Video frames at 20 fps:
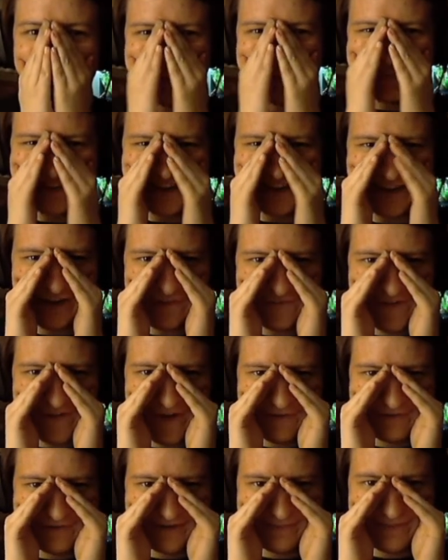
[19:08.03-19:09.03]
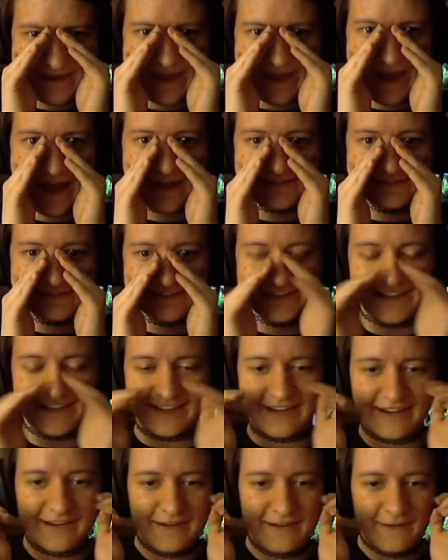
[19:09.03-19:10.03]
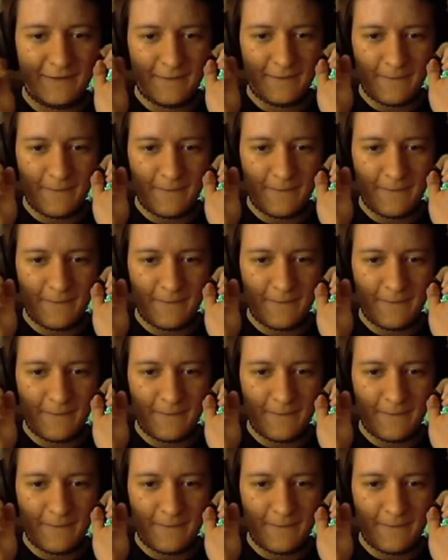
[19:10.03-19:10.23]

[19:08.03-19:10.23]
I think I found it by accident.